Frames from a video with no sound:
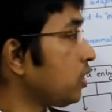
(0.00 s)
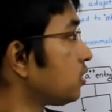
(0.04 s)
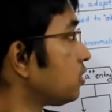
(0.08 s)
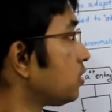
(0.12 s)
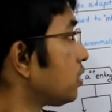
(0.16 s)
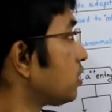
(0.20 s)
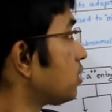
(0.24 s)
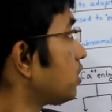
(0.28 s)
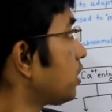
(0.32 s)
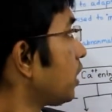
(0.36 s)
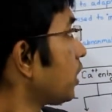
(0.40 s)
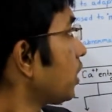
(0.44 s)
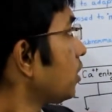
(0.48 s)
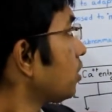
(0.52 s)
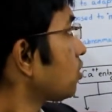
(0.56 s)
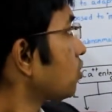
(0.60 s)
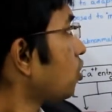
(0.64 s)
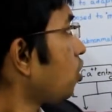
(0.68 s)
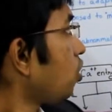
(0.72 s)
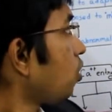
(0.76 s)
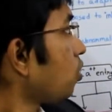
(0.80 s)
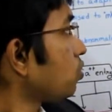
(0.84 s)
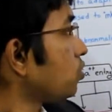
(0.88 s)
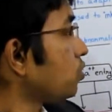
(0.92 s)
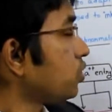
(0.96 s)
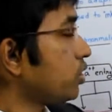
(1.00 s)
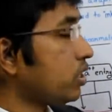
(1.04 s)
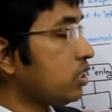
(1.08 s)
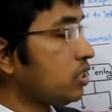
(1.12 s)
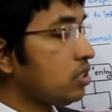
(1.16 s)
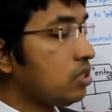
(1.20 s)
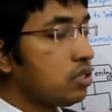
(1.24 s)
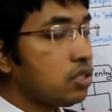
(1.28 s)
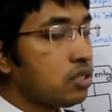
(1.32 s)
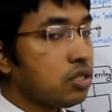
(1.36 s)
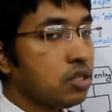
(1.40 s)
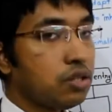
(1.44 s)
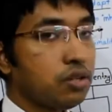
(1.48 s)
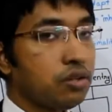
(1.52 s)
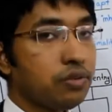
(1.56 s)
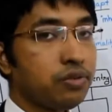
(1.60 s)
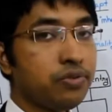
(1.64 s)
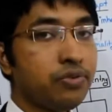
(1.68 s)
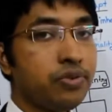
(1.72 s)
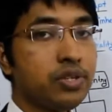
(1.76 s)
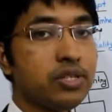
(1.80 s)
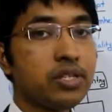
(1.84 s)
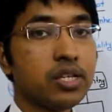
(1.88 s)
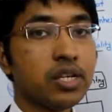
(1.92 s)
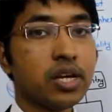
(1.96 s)
The second cause is
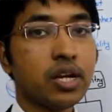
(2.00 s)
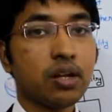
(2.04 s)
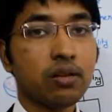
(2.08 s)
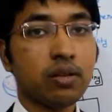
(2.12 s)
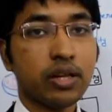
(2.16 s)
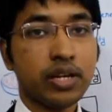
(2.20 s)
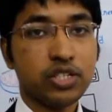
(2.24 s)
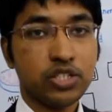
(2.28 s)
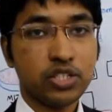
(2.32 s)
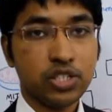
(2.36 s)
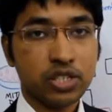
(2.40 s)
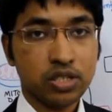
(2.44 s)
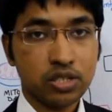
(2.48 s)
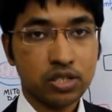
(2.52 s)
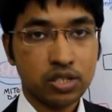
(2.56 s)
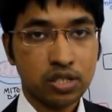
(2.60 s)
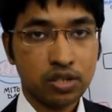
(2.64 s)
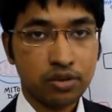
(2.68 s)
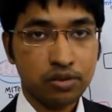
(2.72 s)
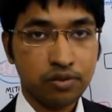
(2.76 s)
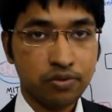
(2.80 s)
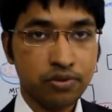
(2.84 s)
physical agent.